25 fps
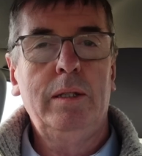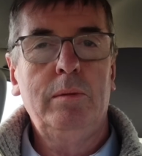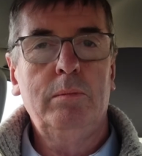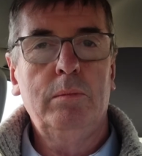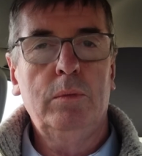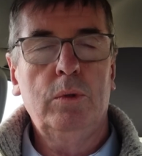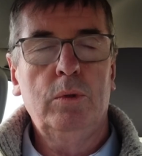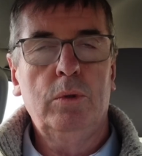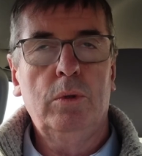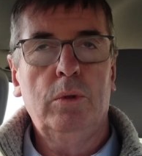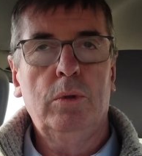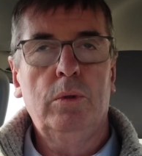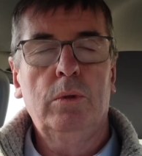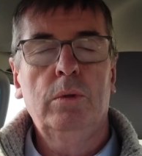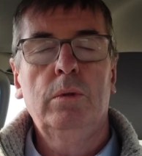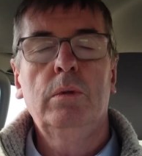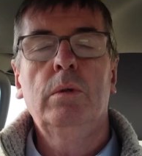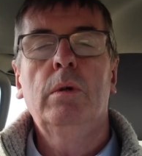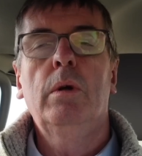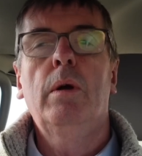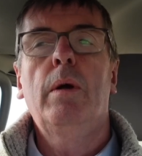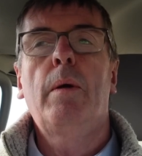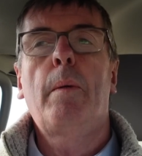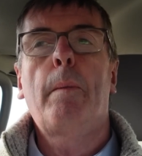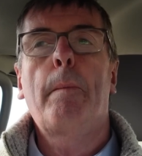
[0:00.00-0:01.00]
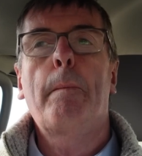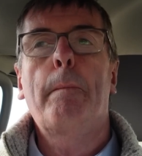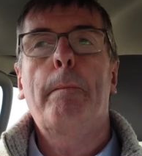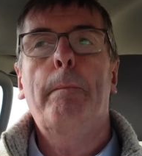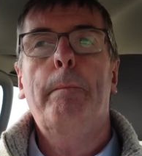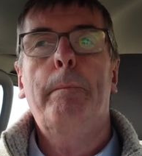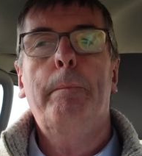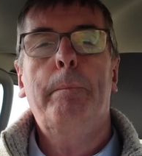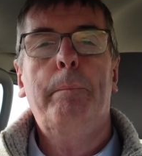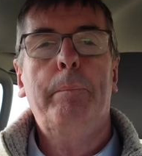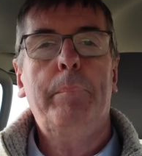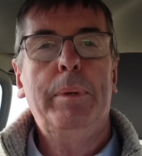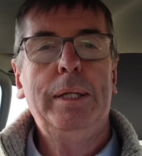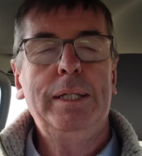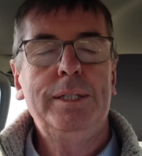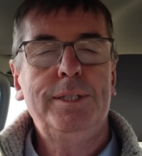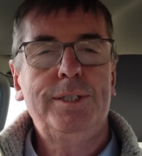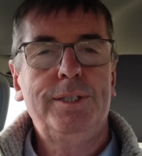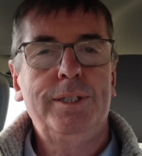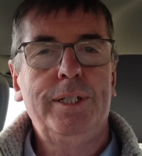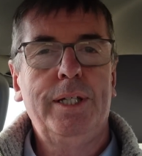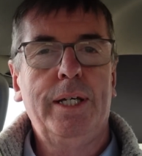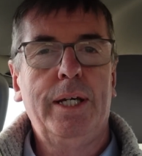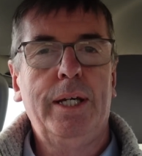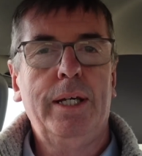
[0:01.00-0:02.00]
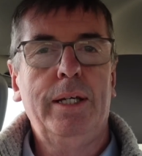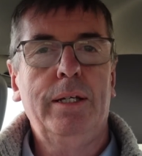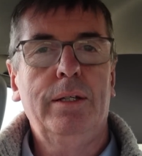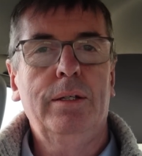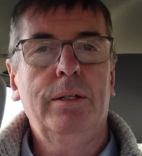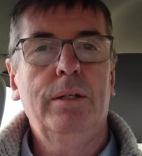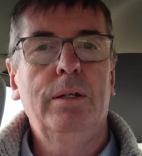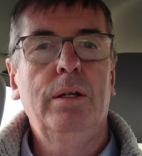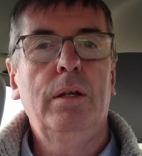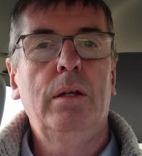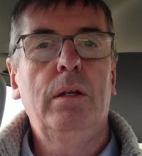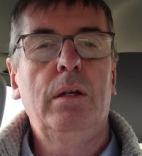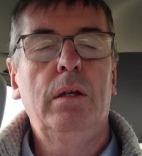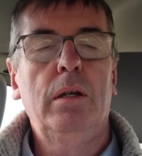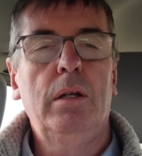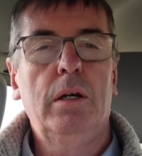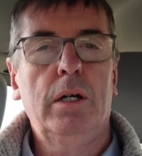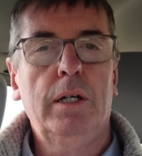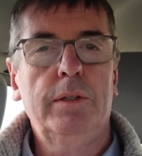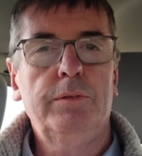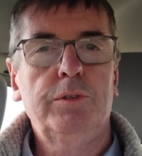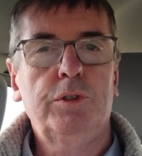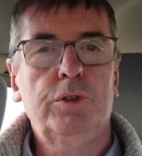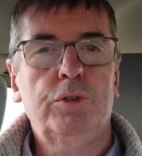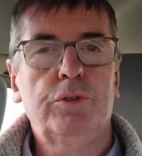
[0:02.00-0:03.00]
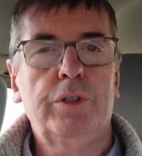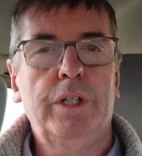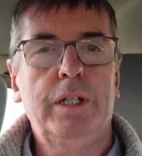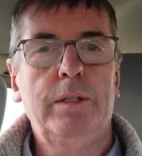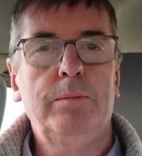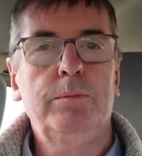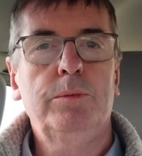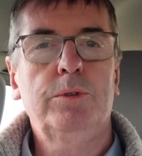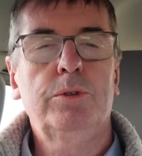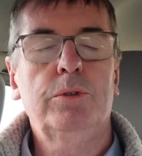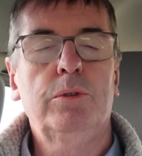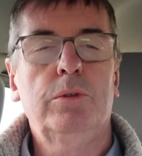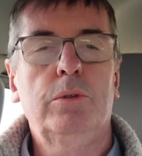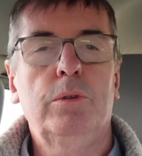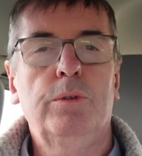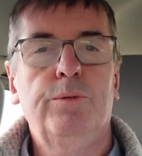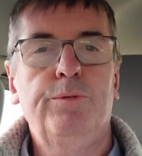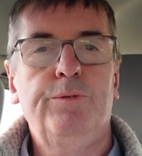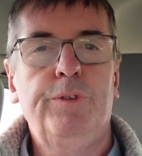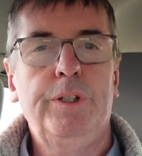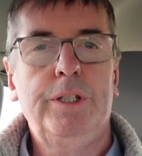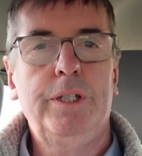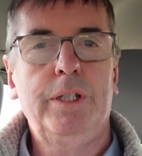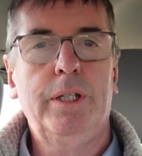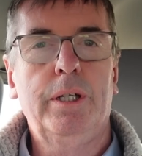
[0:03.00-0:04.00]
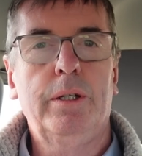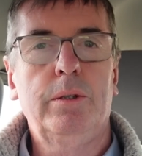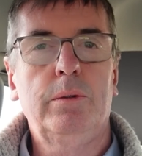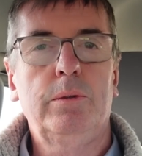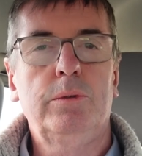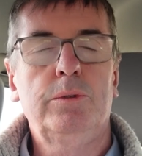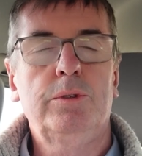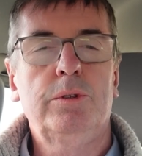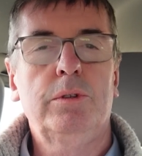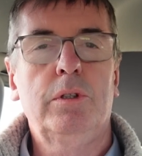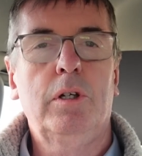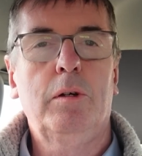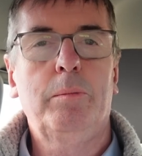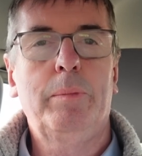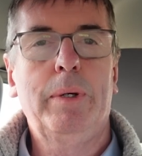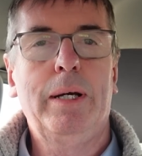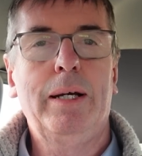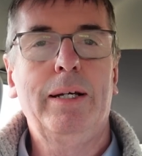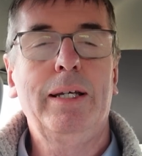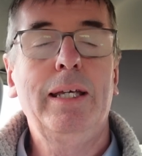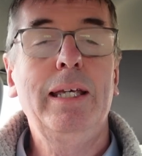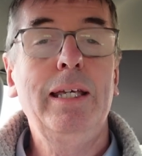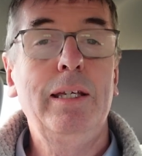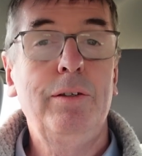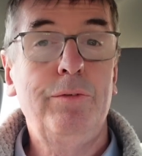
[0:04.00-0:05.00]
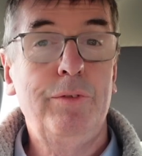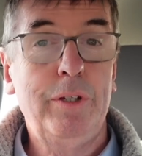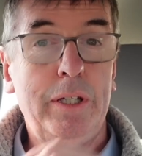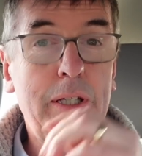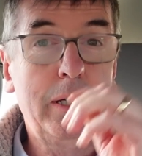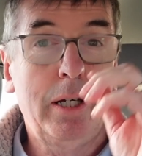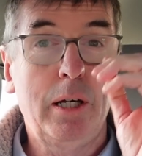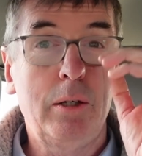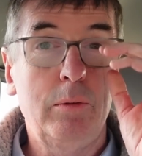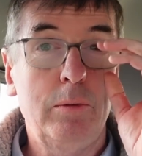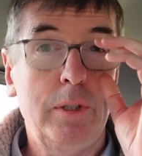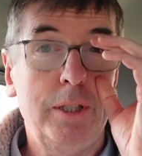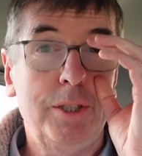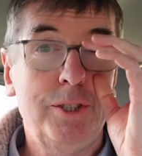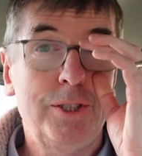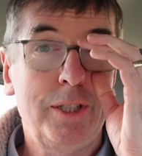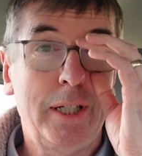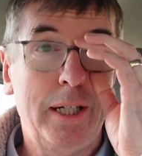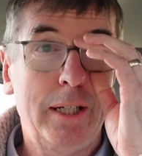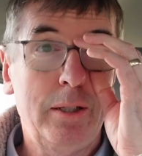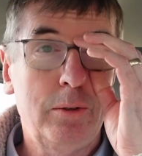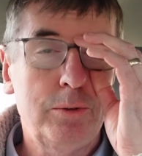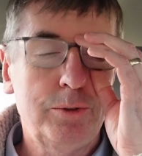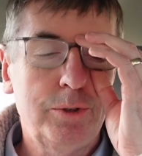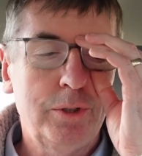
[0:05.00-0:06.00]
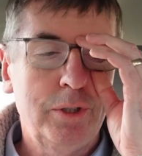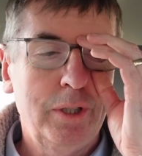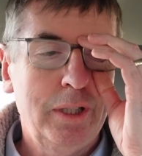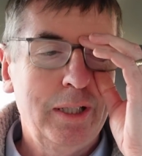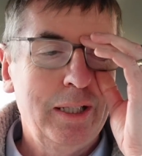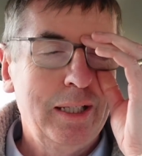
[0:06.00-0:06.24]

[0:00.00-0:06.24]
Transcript: more BCA live streams or videos about EV only sales.